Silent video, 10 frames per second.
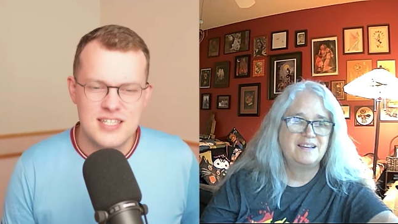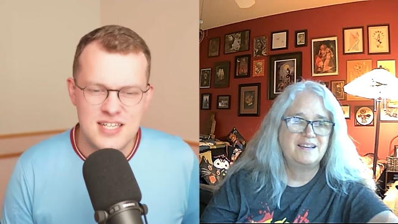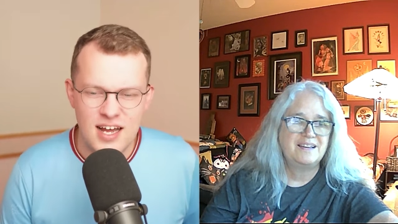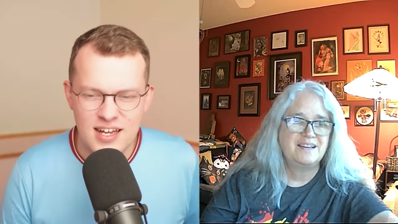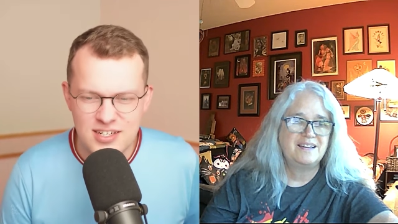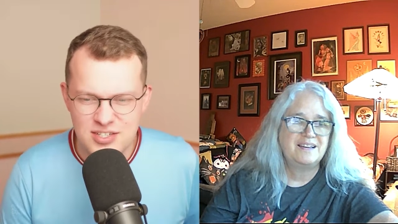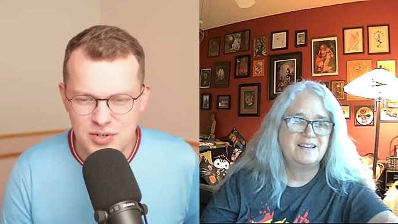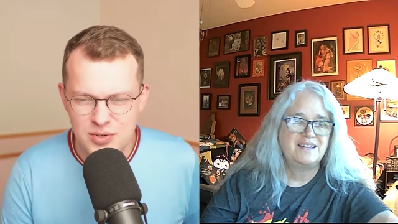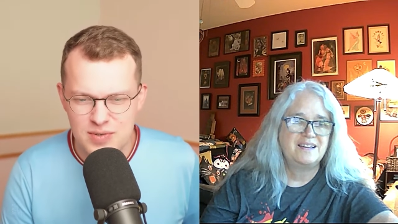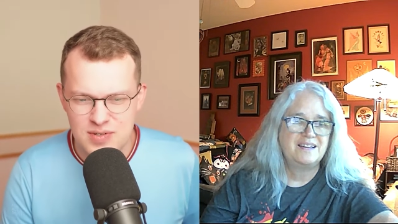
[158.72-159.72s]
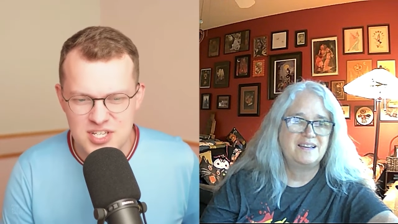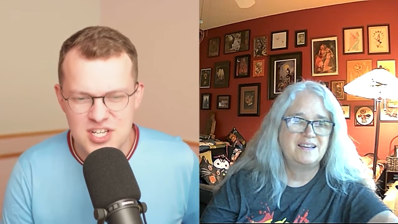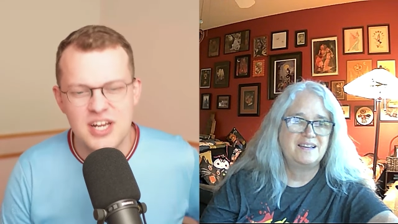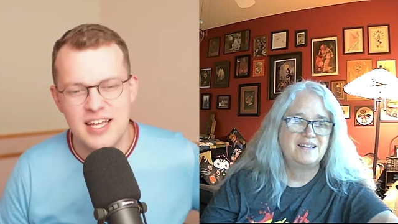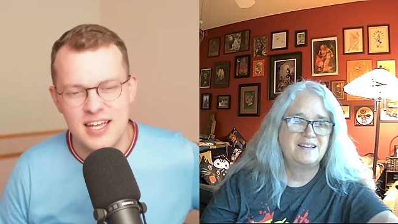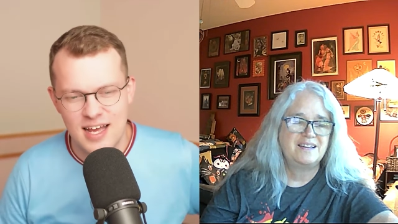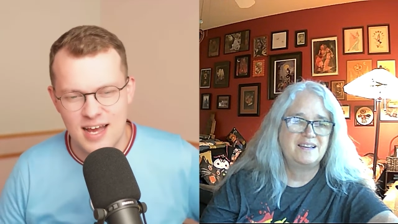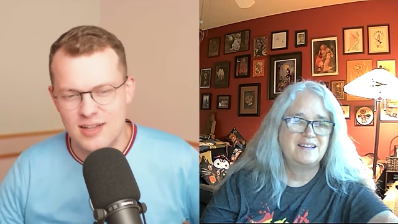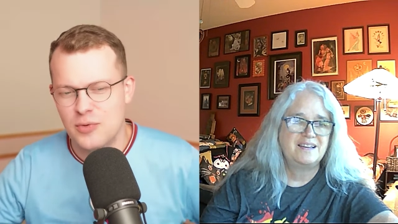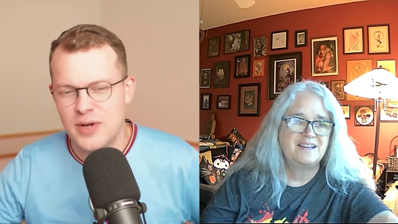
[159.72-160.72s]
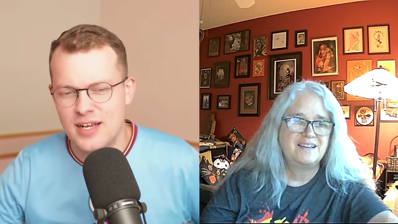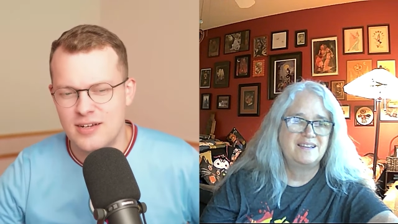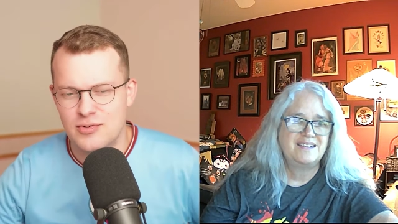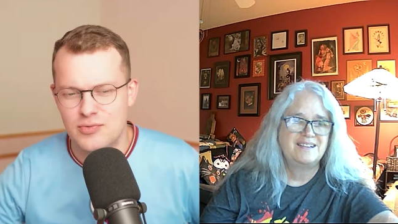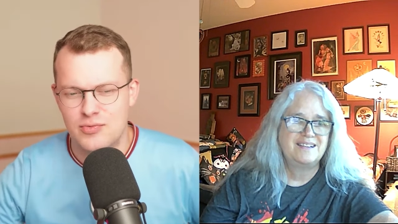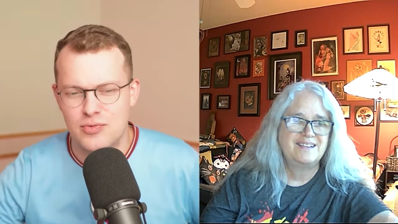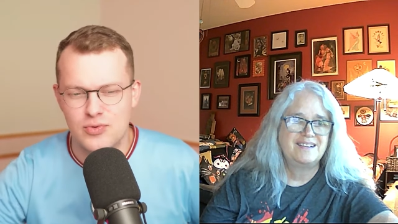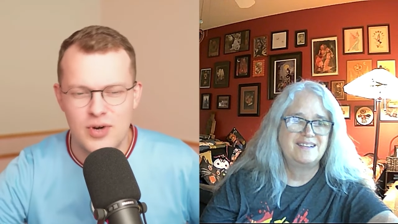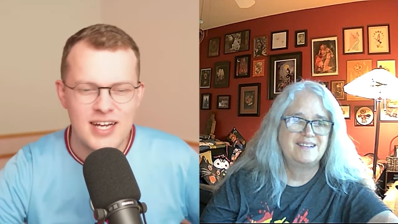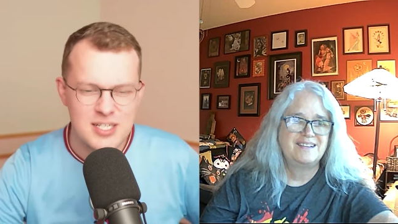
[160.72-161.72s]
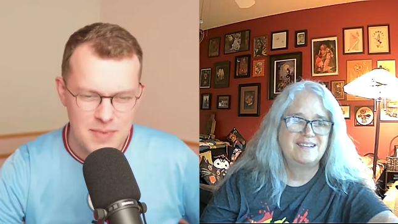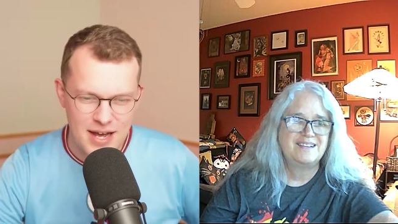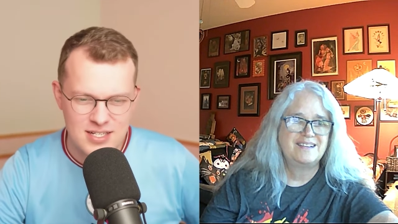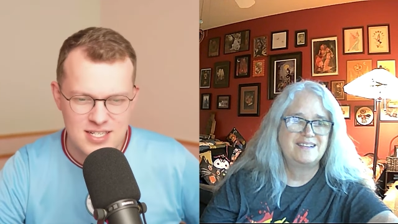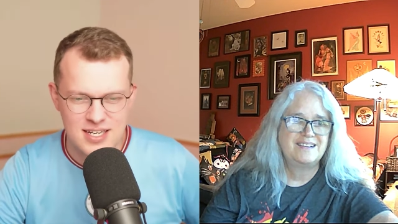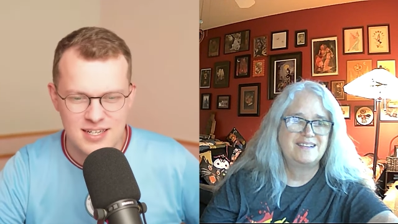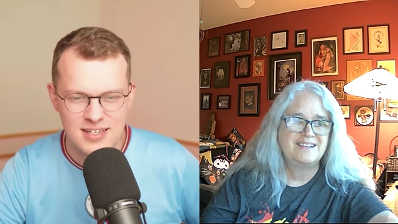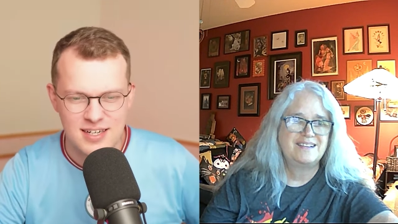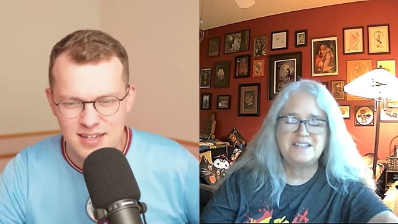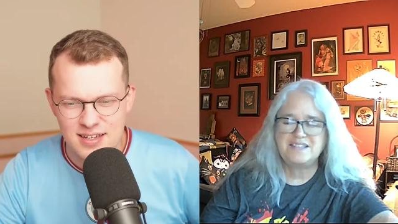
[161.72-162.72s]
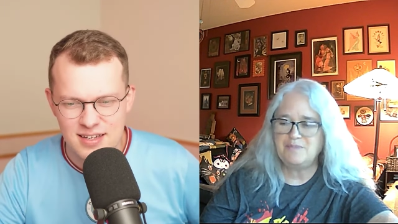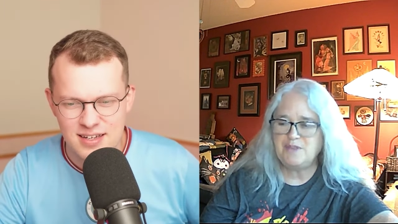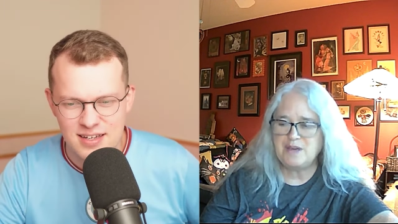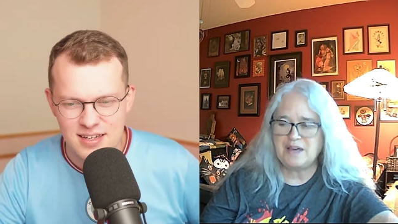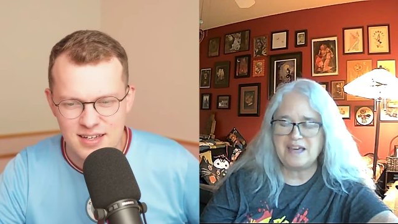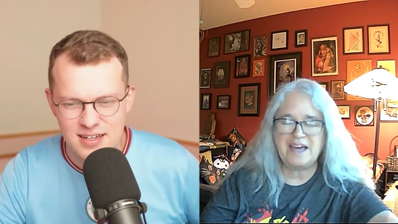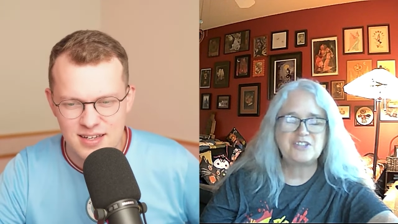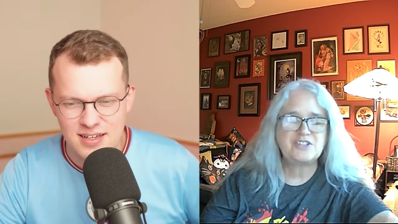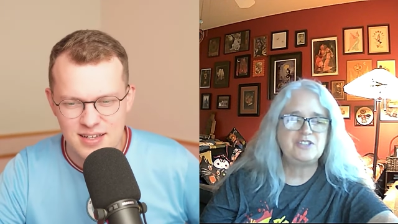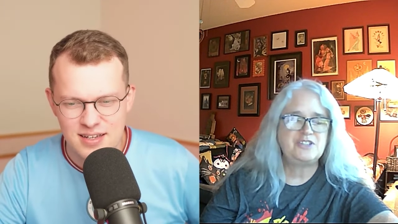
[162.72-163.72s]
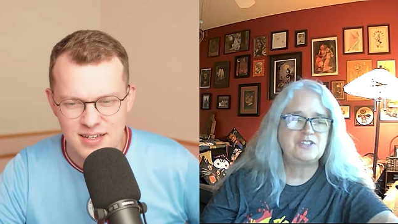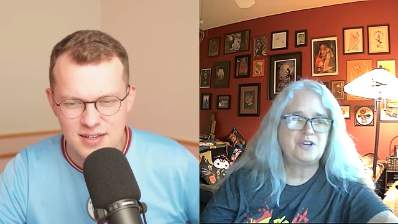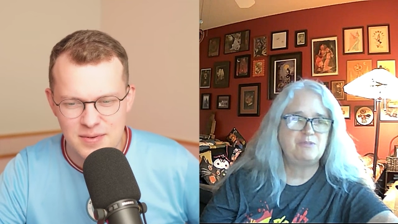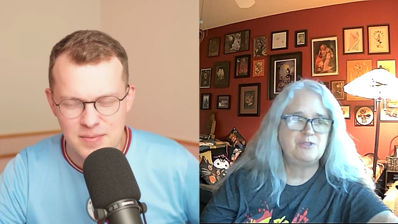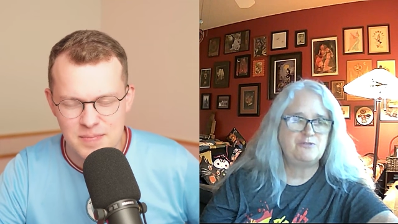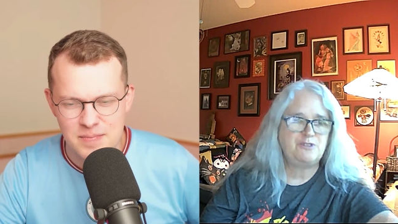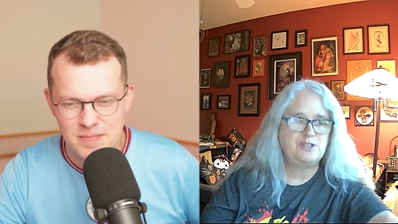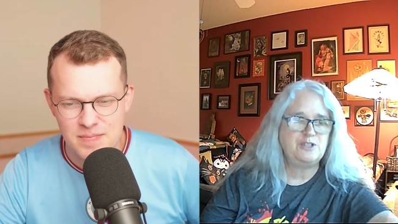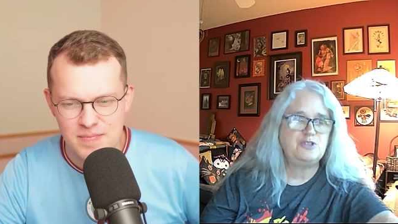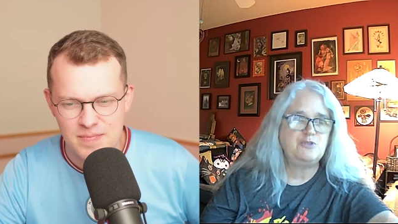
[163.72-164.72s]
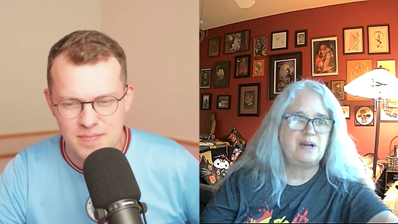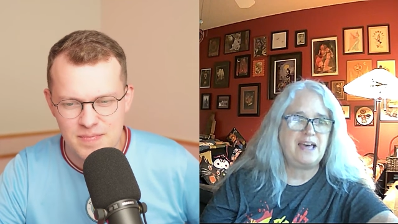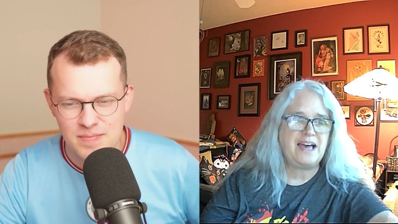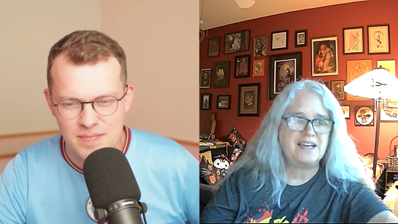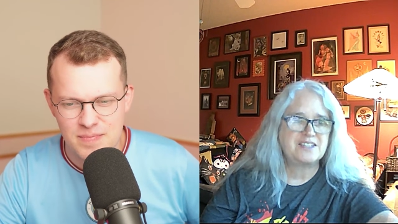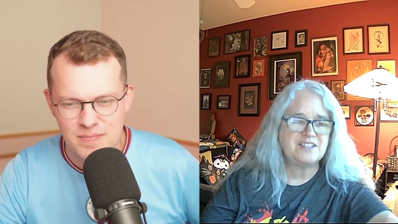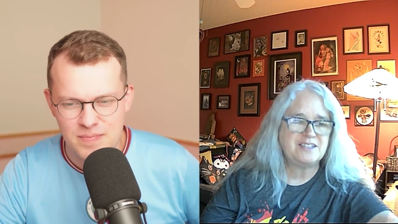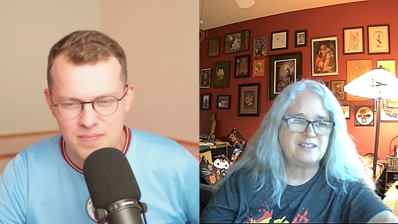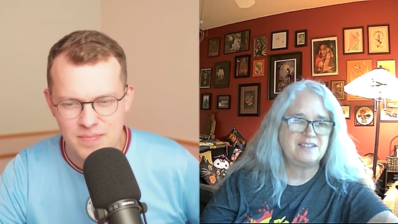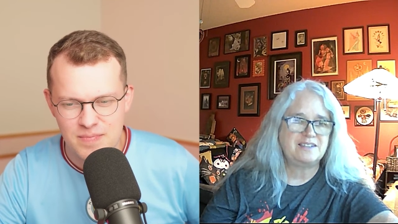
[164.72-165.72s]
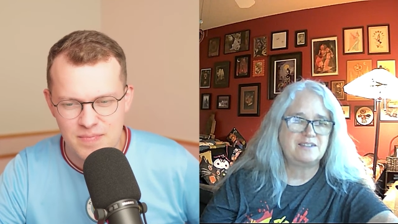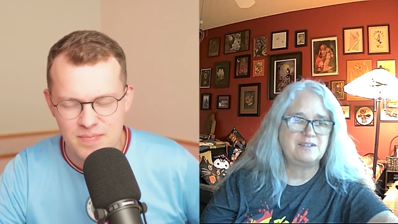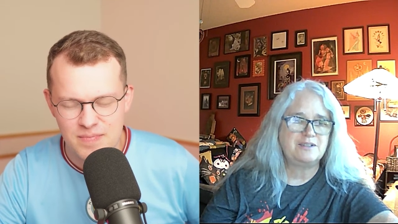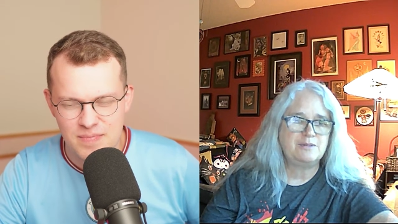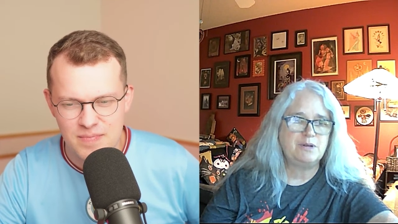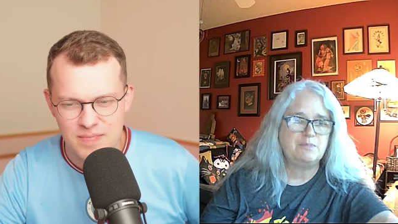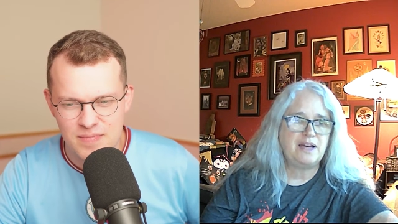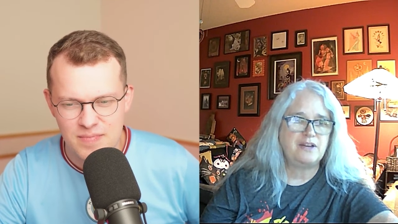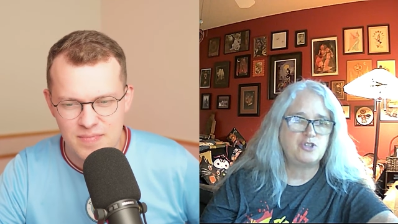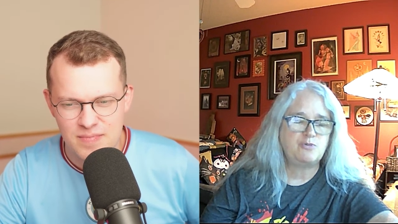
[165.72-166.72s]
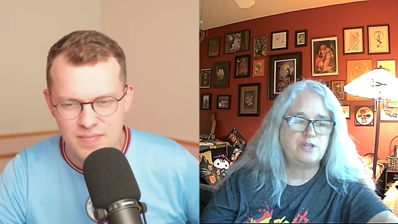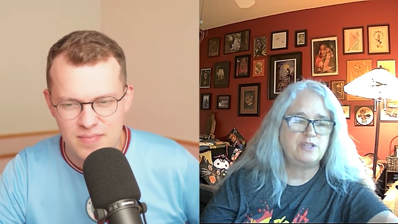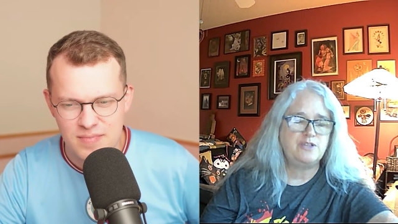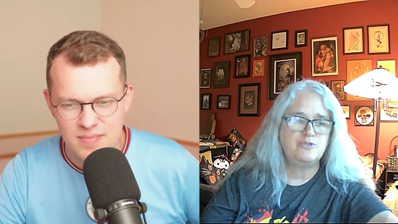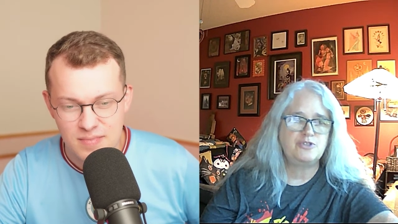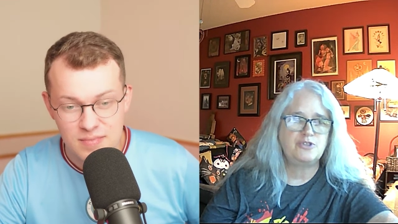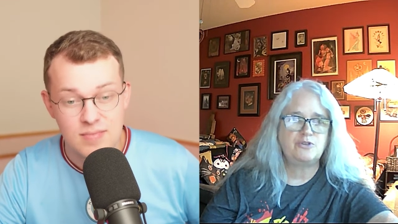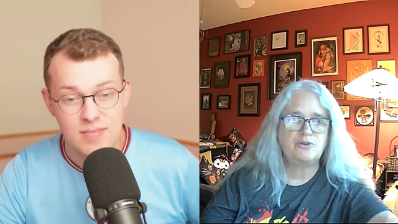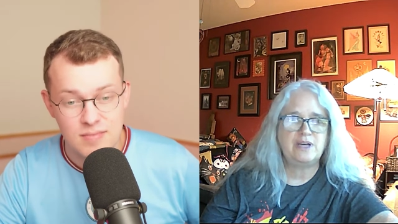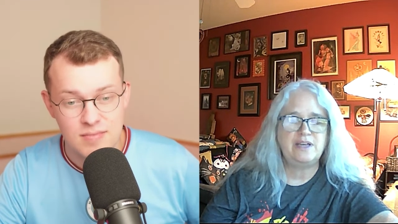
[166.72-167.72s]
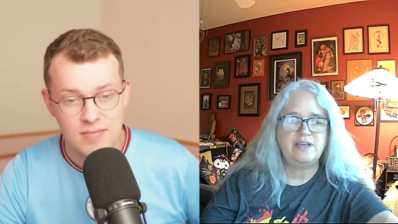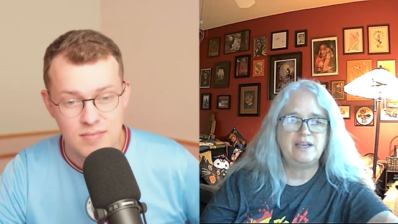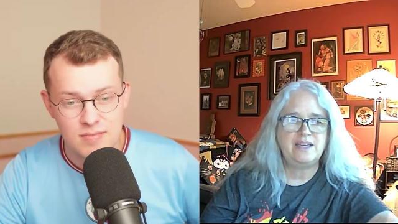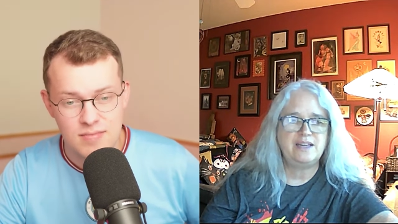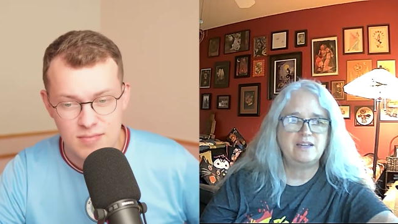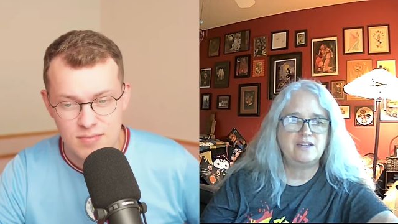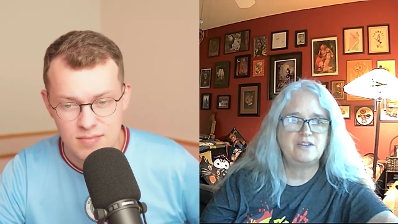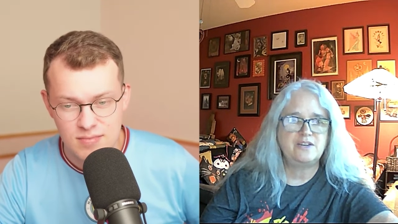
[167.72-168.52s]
Speaker 1: desire to study Halloween and write about it?
Speaker 2: It's something I actually just almost fell into by accident. Um, about 20 years ago, I had